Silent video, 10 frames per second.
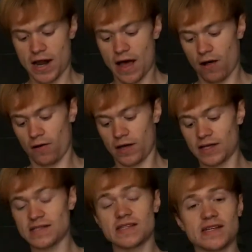Now,
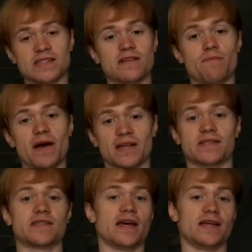is this the
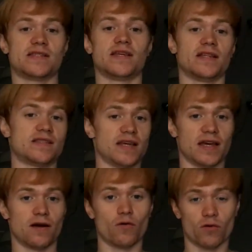best tasting
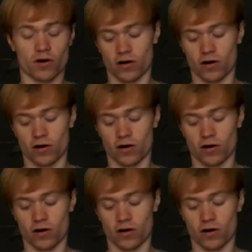thing in the